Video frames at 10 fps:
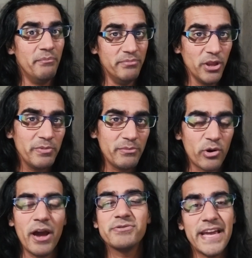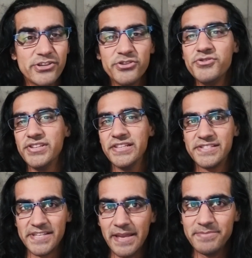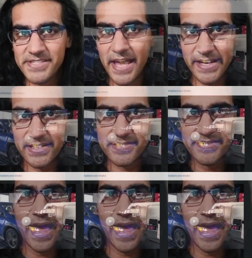a little bit more. I was actually using the same settings